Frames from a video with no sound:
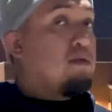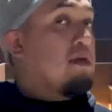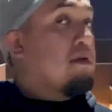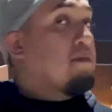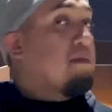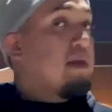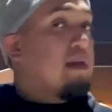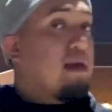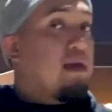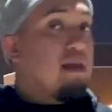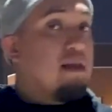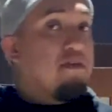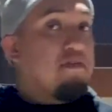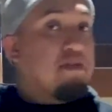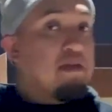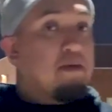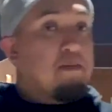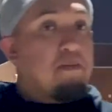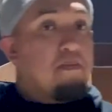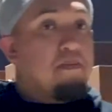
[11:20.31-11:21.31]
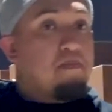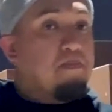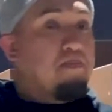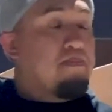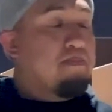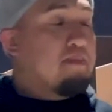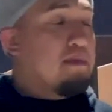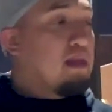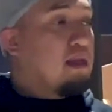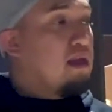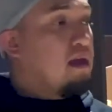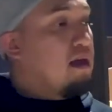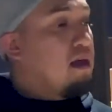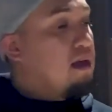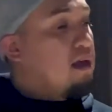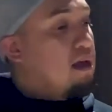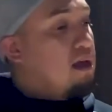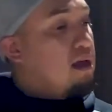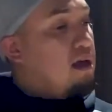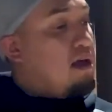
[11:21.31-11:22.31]
them that I love
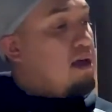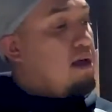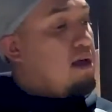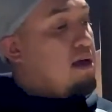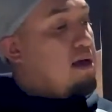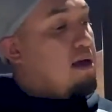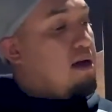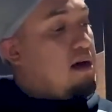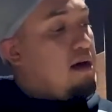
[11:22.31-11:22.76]
them.